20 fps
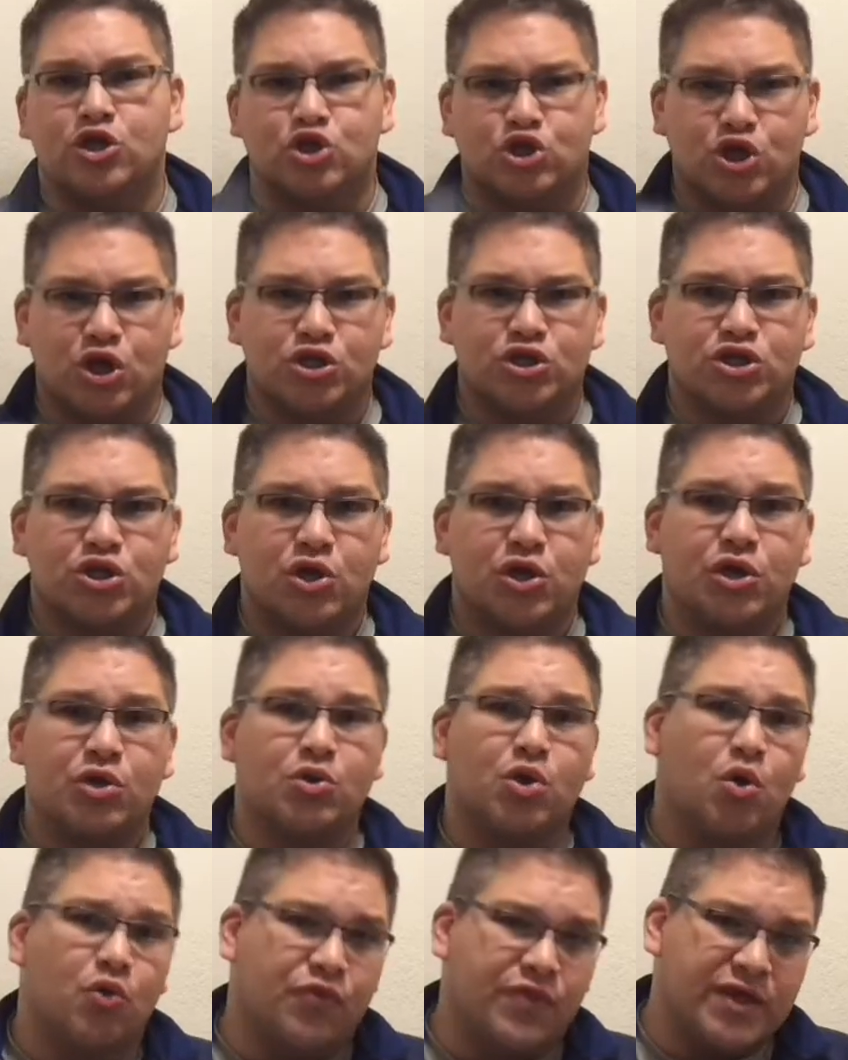Just so you
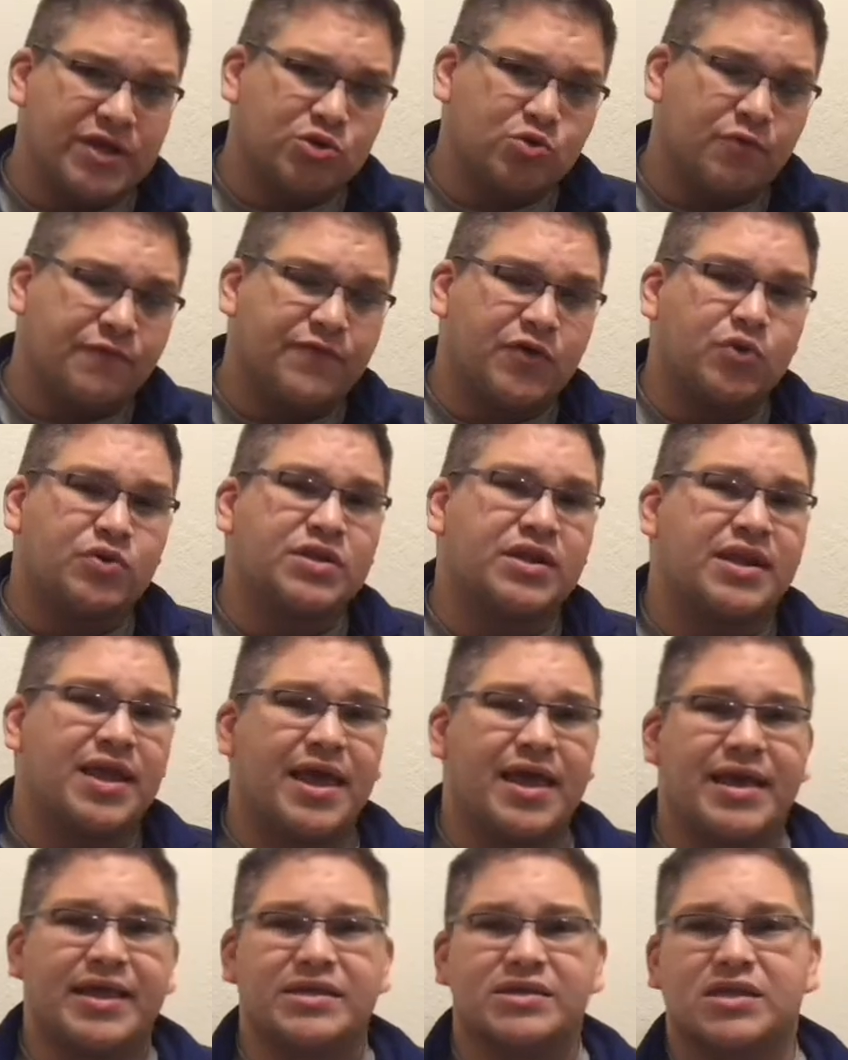know, this review
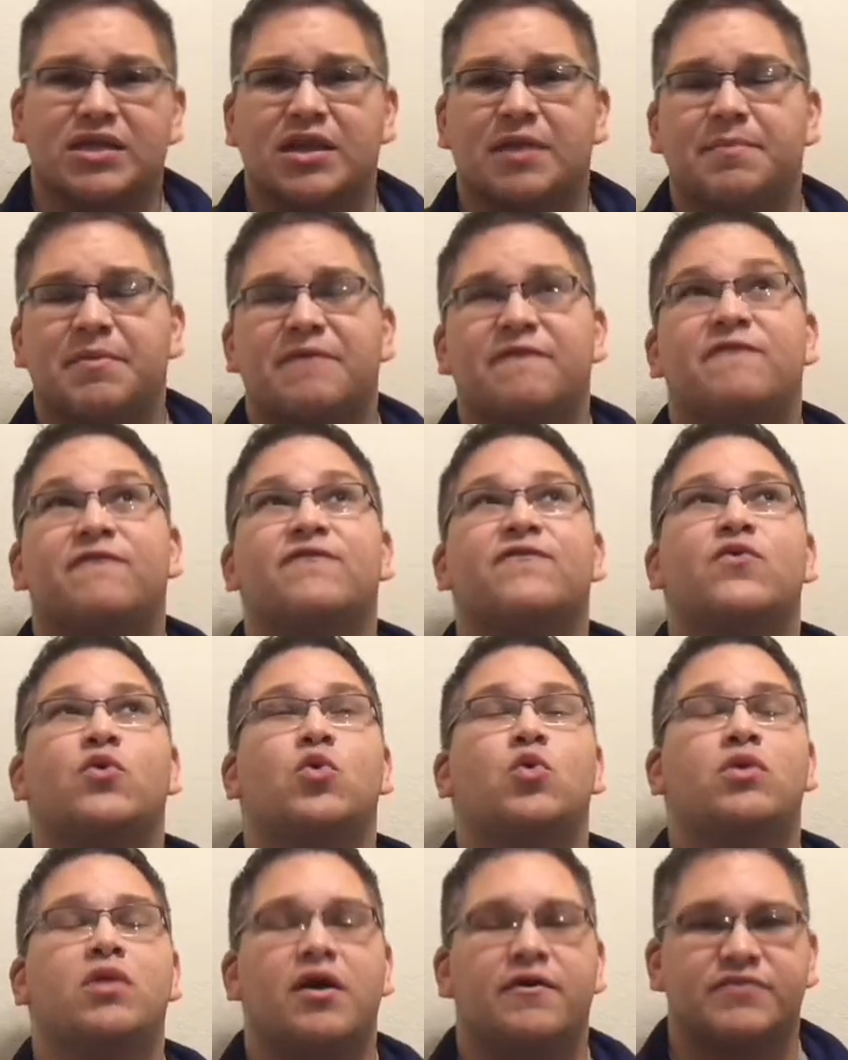today is going to be
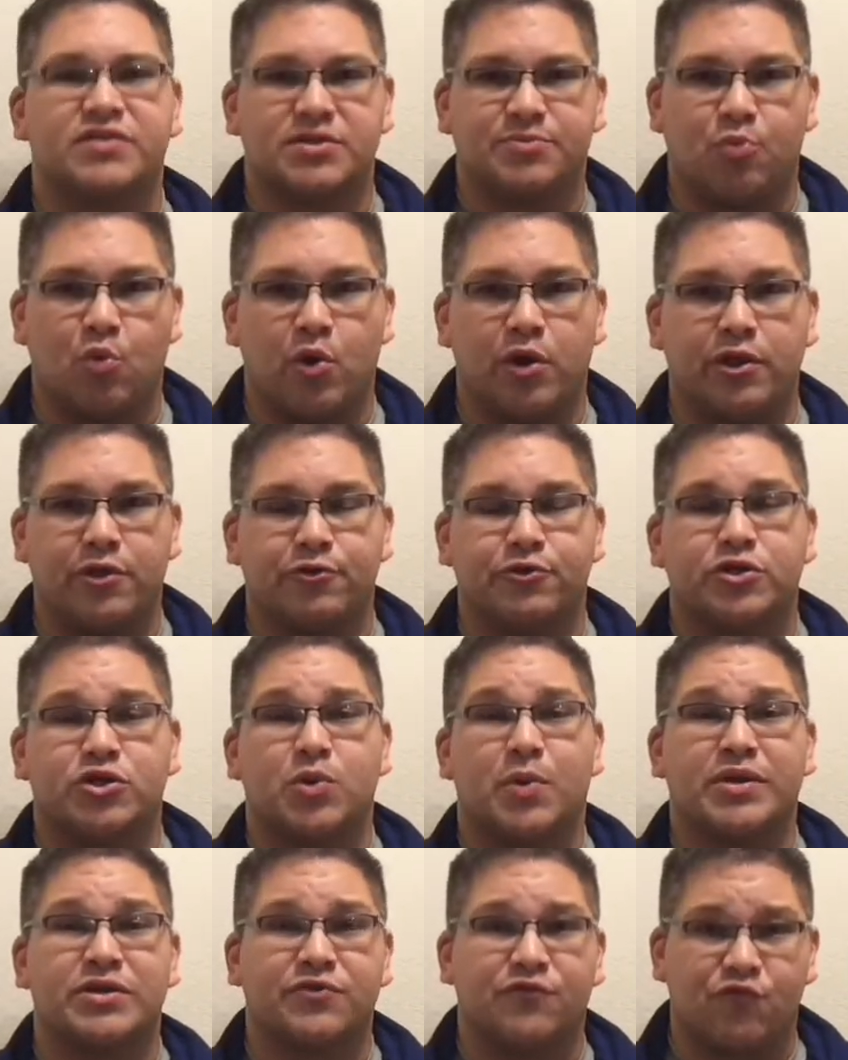full of spoilers.
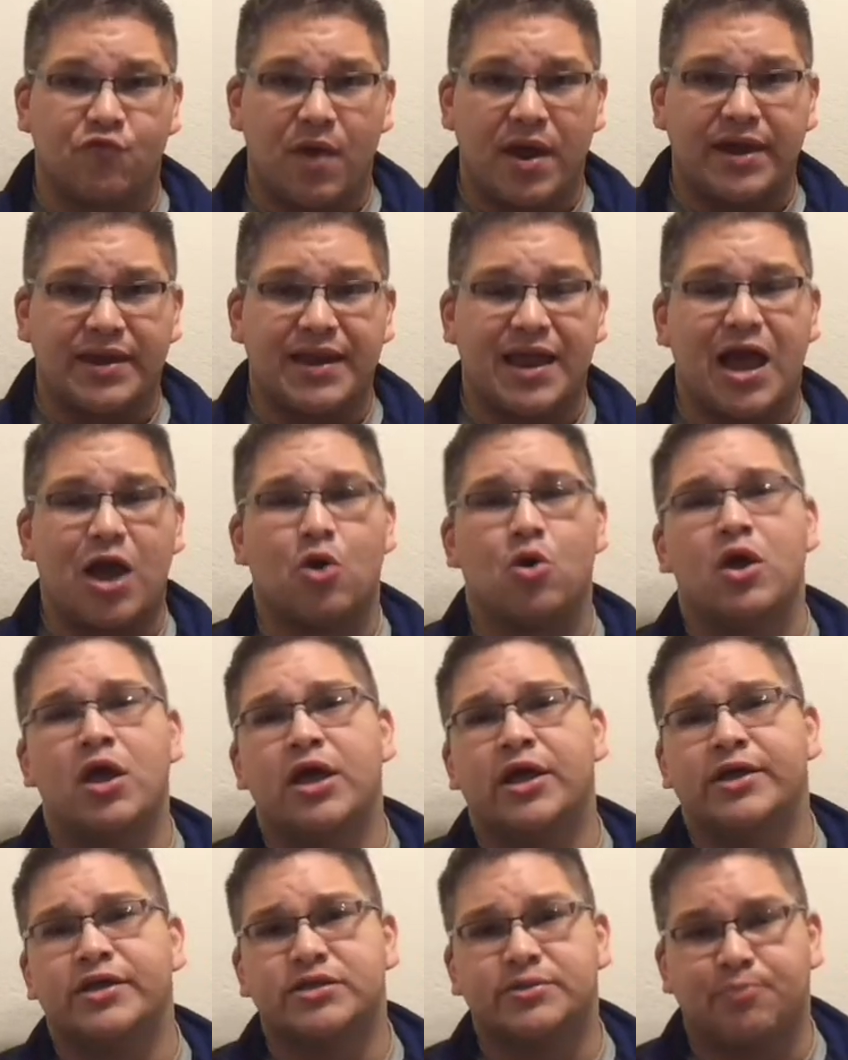So as of right now,
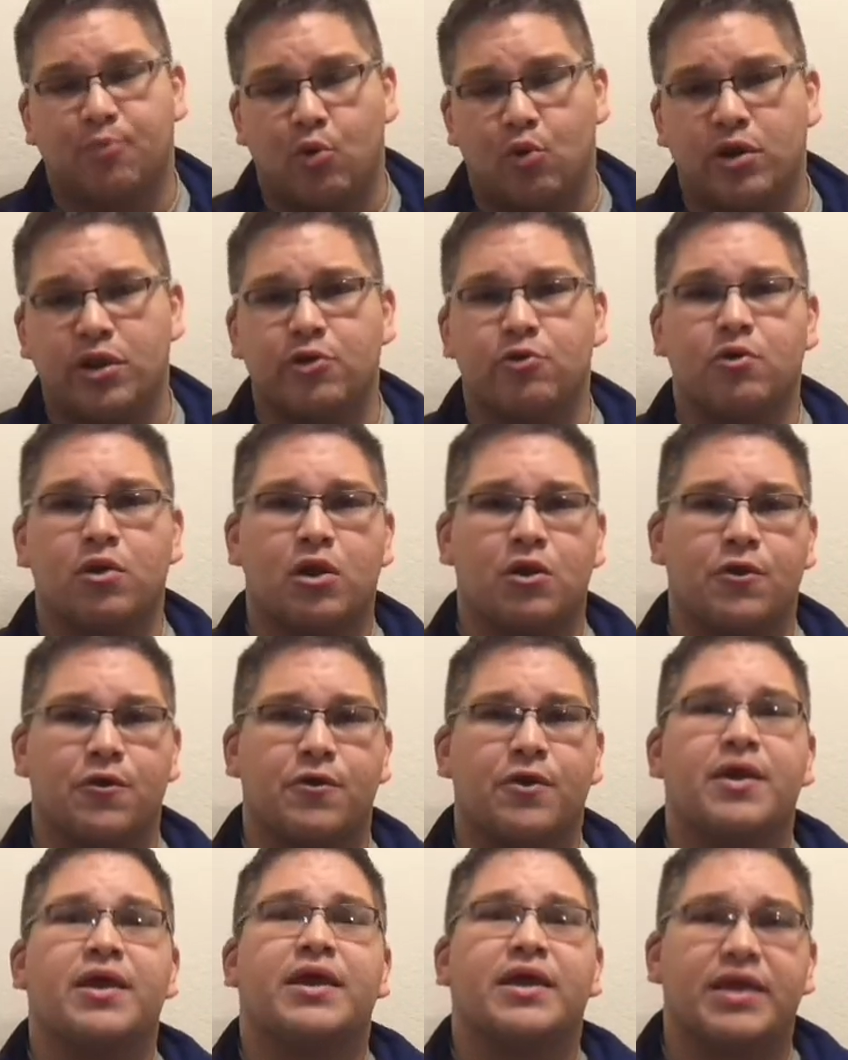spoiler
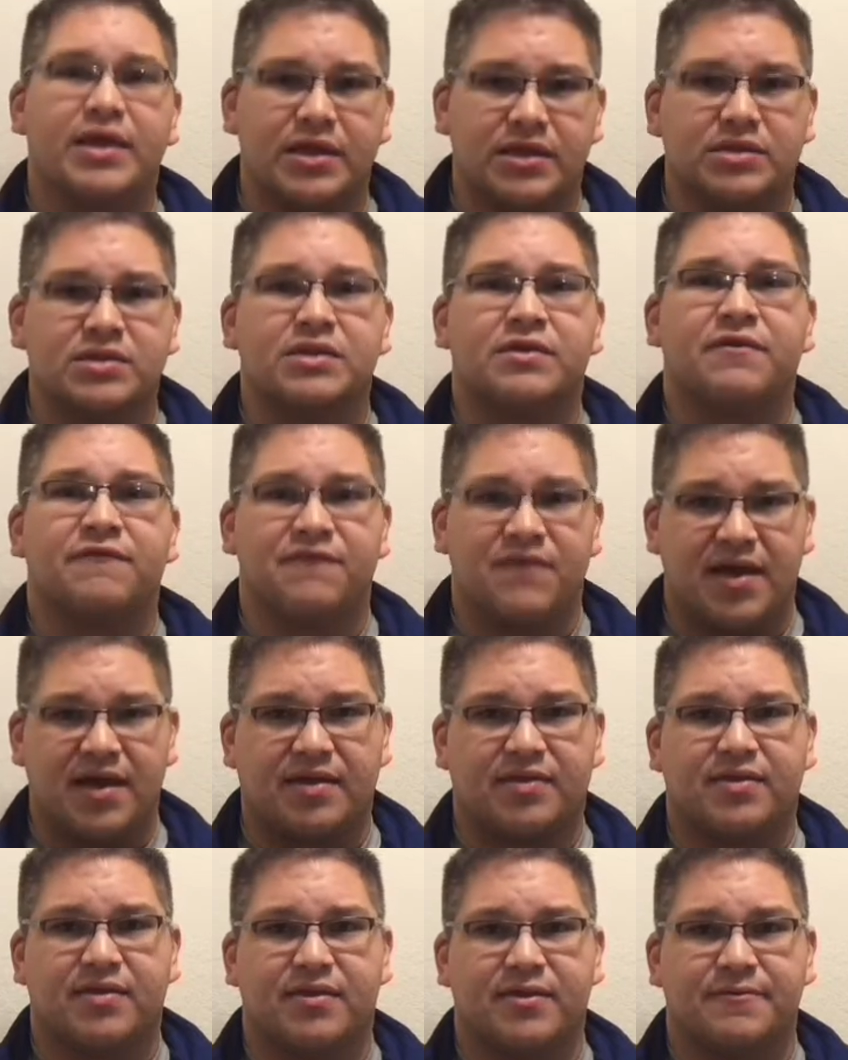alert is in
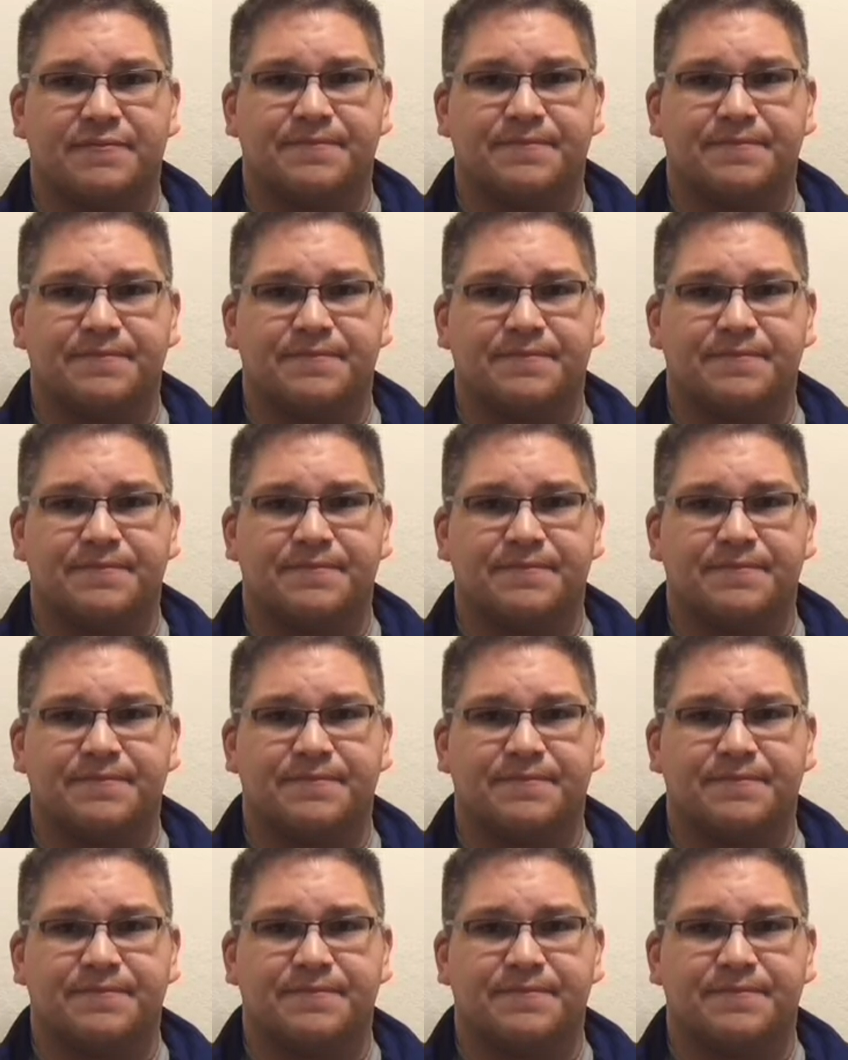effect.